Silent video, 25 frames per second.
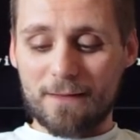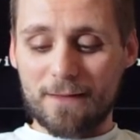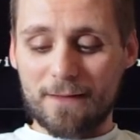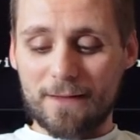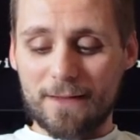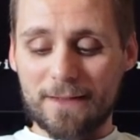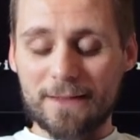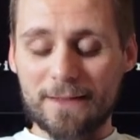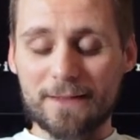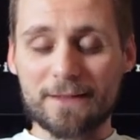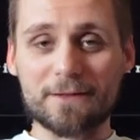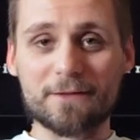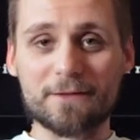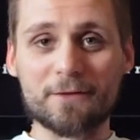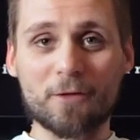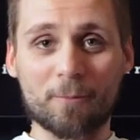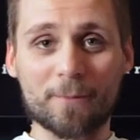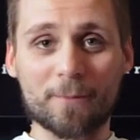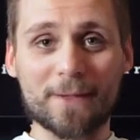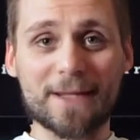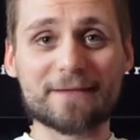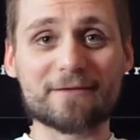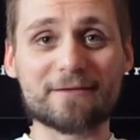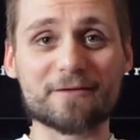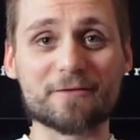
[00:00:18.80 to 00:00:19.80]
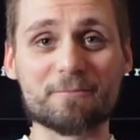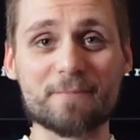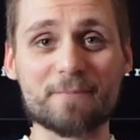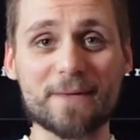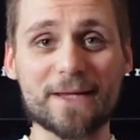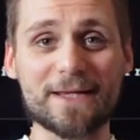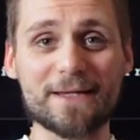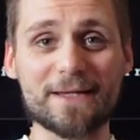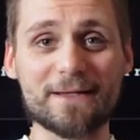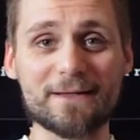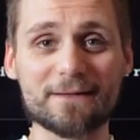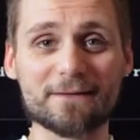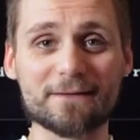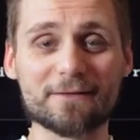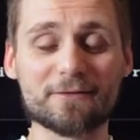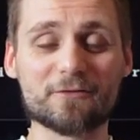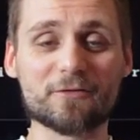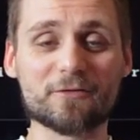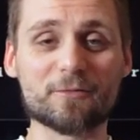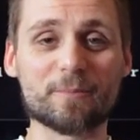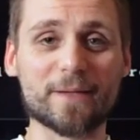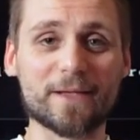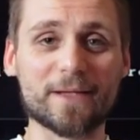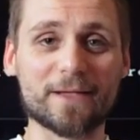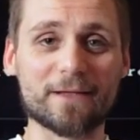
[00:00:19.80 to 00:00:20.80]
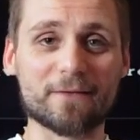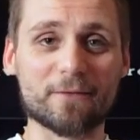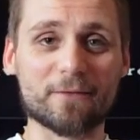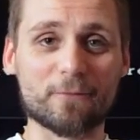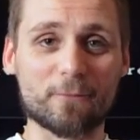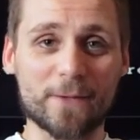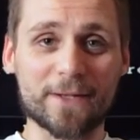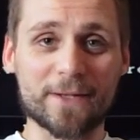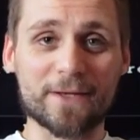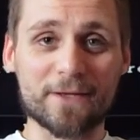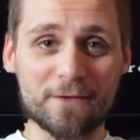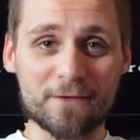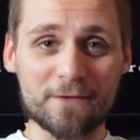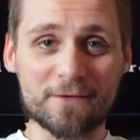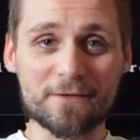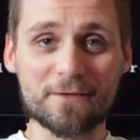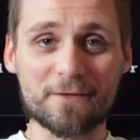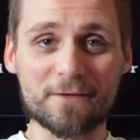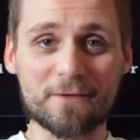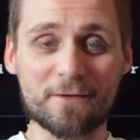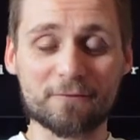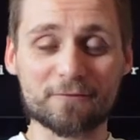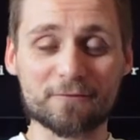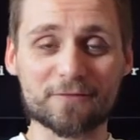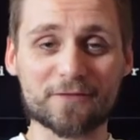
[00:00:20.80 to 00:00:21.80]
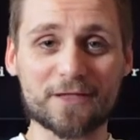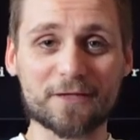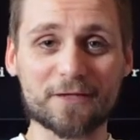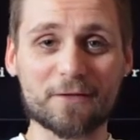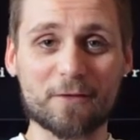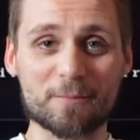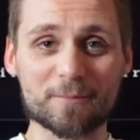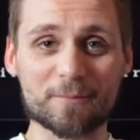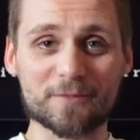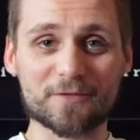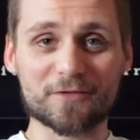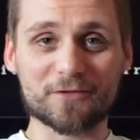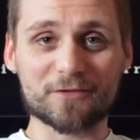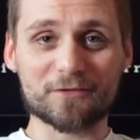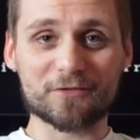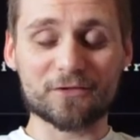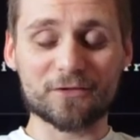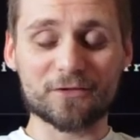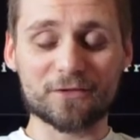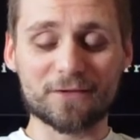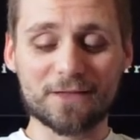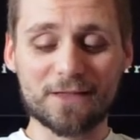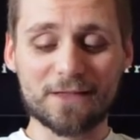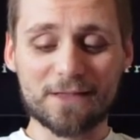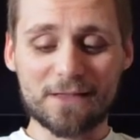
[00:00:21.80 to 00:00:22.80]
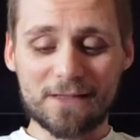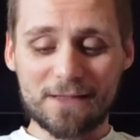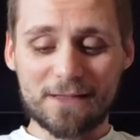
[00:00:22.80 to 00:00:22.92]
he nominated me to be the winner of said competition